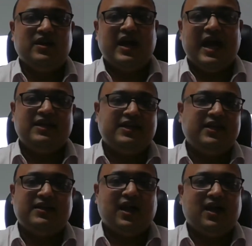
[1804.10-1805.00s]

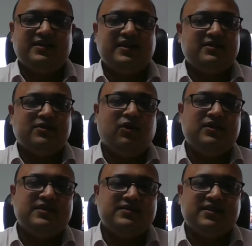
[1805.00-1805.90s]
And all
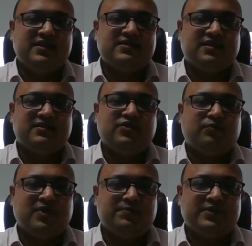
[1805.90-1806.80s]
these things,
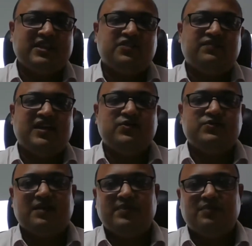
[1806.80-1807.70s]
your purpose and the
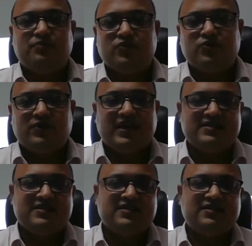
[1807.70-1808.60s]
values are being put to
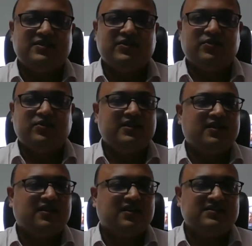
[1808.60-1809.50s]
test. In
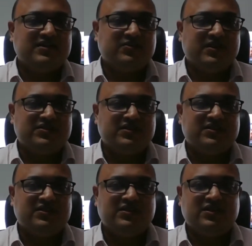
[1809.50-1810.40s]
the current
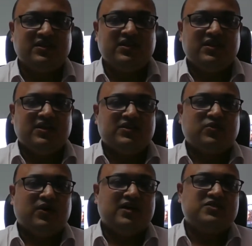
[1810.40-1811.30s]
situation.
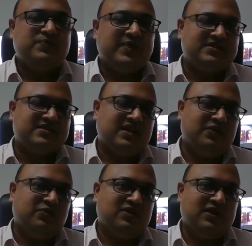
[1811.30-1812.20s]
So I
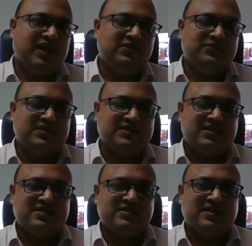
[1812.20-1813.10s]
would like to
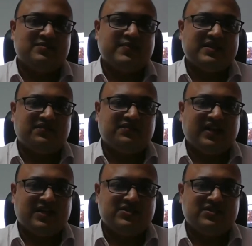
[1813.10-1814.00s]
suggest here some
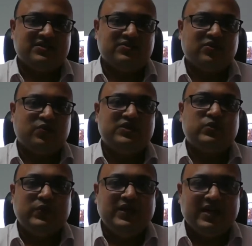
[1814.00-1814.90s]
specific actions, which
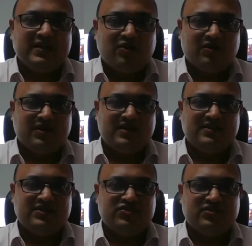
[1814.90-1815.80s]
we as an
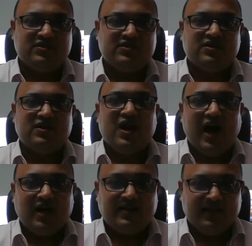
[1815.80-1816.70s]
organization
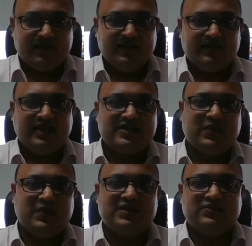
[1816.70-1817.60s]
are taking, as
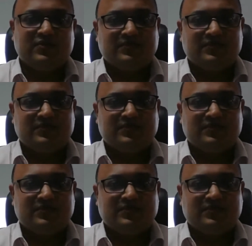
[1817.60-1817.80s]
well as,